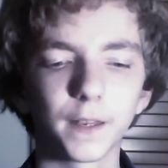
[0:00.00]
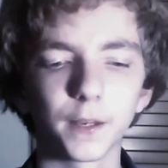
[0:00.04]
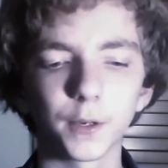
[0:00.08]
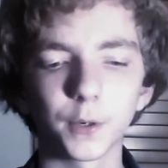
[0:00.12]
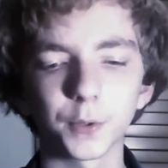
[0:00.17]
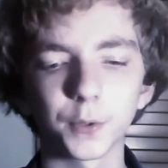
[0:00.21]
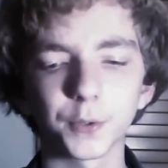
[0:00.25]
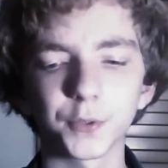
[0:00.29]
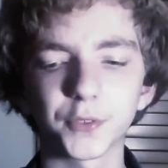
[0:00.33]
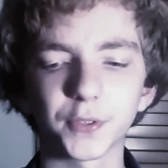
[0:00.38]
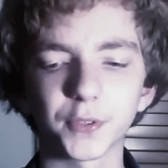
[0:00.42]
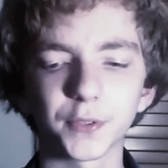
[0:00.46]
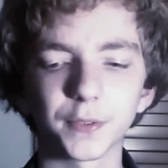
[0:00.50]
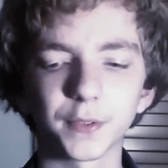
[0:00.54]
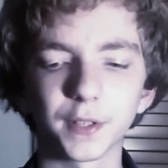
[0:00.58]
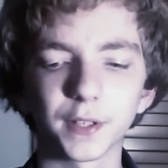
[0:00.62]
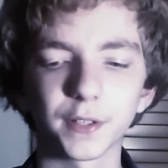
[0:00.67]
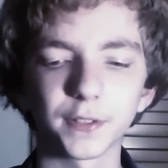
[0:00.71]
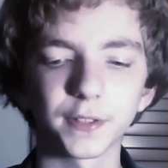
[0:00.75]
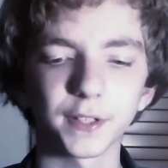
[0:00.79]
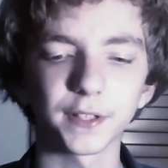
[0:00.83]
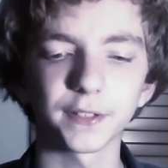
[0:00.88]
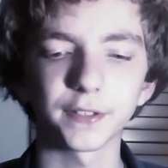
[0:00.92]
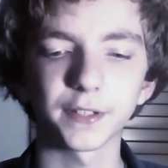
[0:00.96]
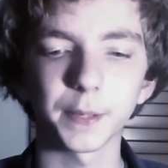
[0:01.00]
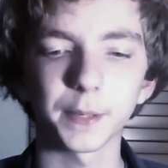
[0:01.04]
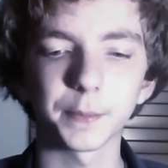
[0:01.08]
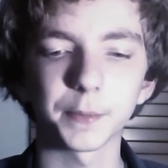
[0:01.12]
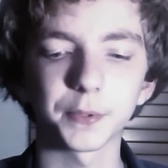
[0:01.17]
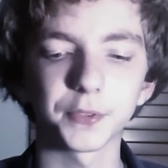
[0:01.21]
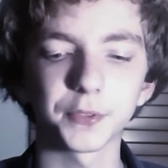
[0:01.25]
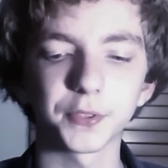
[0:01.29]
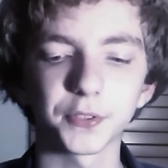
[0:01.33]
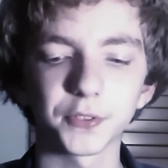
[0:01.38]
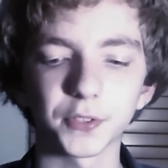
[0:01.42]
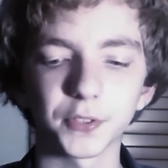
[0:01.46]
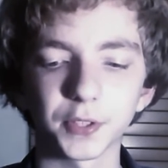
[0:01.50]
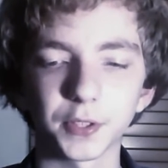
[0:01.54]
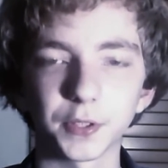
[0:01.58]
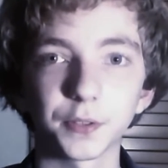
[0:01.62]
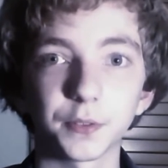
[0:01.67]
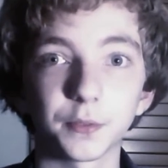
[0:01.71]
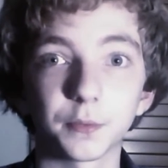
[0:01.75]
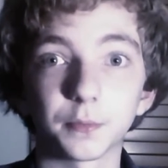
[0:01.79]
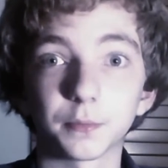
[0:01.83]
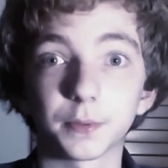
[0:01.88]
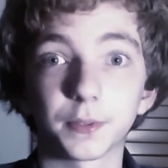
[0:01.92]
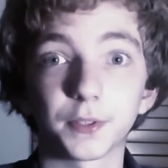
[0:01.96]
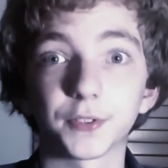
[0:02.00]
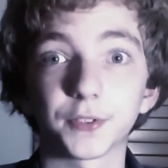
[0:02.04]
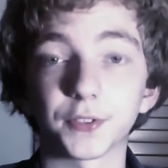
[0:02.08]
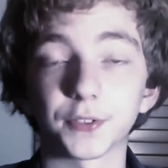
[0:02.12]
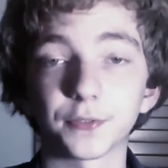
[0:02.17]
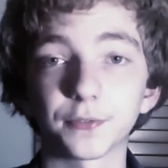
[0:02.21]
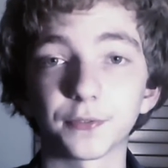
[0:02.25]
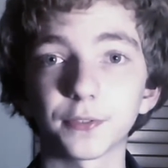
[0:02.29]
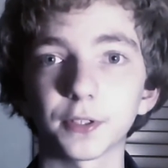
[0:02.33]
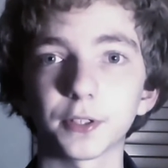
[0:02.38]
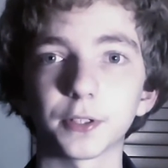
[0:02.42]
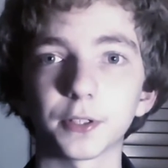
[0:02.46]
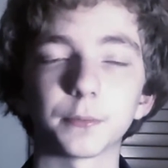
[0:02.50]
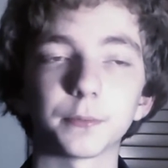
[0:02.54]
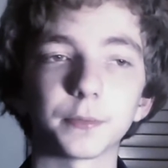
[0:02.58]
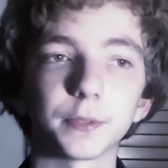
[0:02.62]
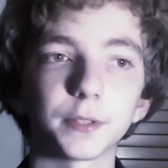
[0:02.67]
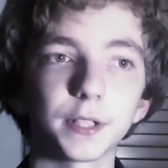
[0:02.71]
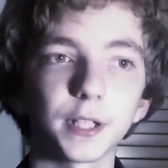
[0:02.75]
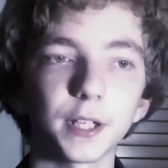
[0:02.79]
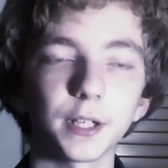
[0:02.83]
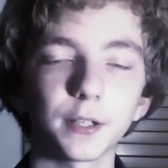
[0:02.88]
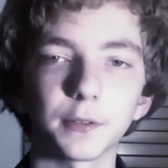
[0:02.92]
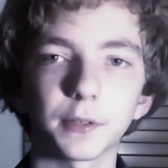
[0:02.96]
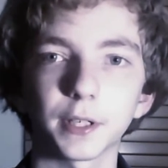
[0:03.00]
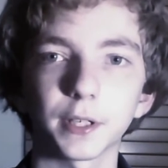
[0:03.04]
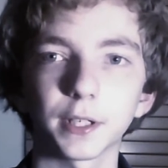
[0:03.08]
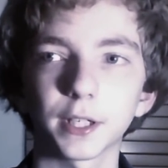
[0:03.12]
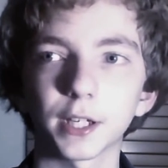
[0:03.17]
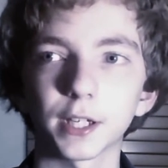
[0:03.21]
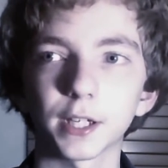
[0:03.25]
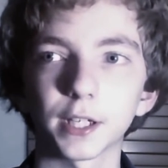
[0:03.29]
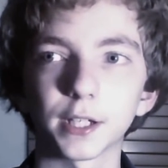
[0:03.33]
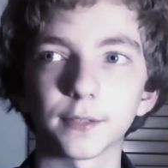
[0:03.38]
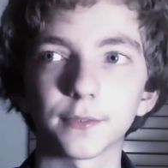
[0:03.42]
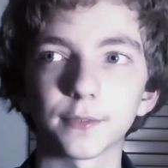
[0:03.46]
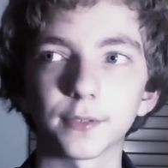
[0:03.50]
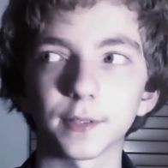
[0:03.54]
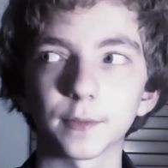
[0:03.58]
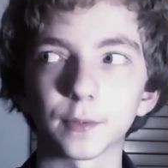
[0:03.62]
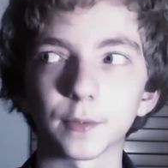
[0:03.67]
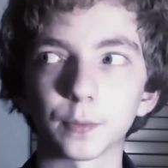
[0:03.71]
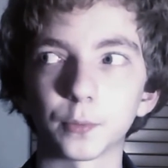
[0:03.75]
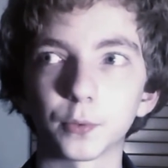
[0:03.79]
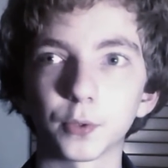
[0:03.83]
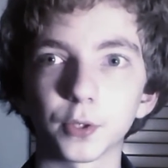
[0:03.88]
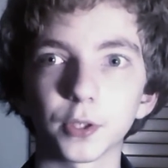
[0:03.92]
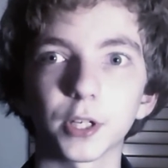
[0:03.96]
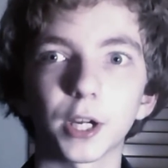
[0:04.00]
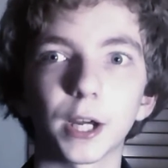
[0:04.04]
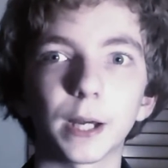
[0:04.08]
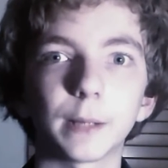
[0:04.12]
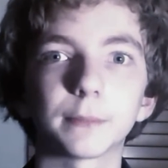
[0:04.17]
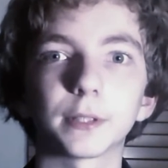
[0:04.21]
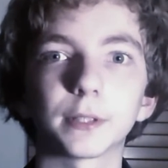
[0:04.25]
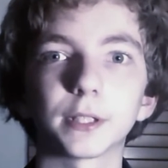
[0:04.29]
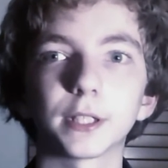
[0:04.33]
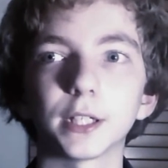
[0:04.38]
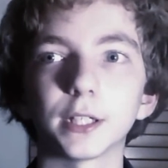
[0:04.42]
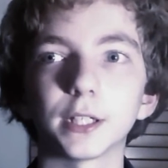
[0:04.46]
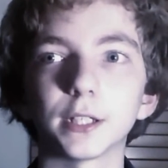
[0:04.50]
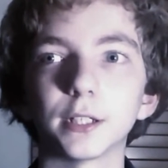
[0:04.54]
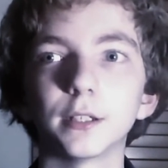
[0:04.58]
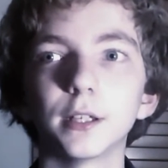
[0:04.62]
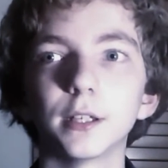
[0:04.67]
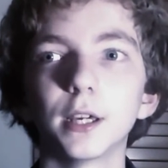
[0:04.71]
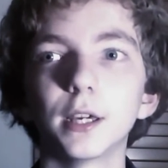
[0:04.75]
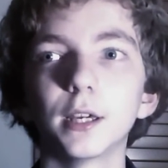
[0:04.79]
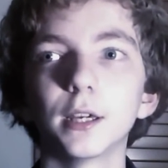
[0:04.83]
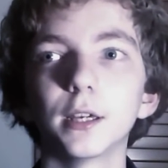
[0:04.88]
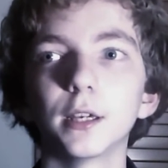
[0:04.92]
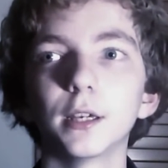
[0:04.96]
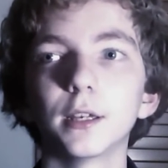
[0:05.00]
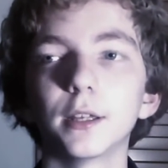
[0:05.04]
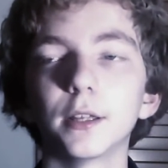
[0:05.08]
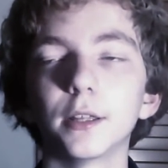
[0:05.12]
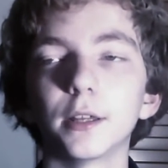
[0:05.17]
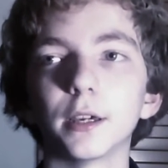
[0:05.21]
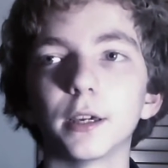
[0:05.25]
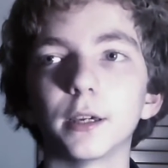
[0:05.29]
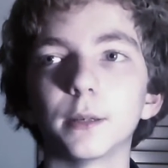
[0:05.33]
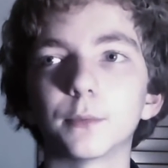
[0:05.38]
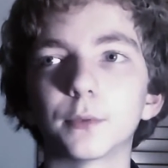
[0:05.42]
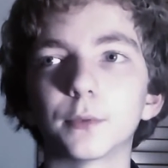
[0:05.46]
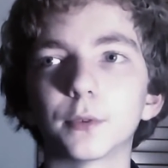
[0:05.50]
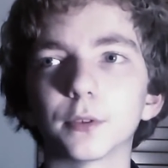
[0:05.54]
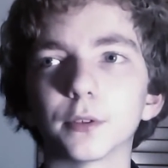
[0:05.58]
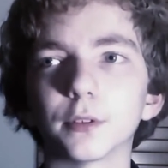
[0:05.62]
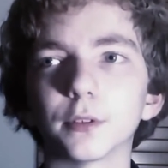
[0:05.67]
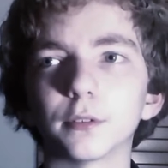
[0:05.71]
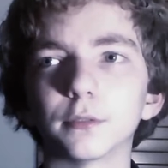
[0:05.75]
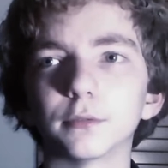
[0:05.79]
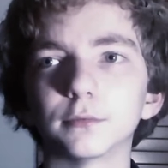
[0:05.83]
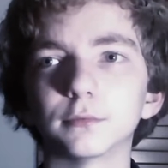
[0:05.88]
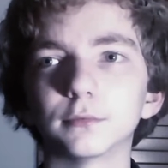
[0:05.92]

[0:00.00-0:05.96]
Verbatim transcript: course, at that time I was just like, you know, because it's fun, but now I kind of have a more complicated and more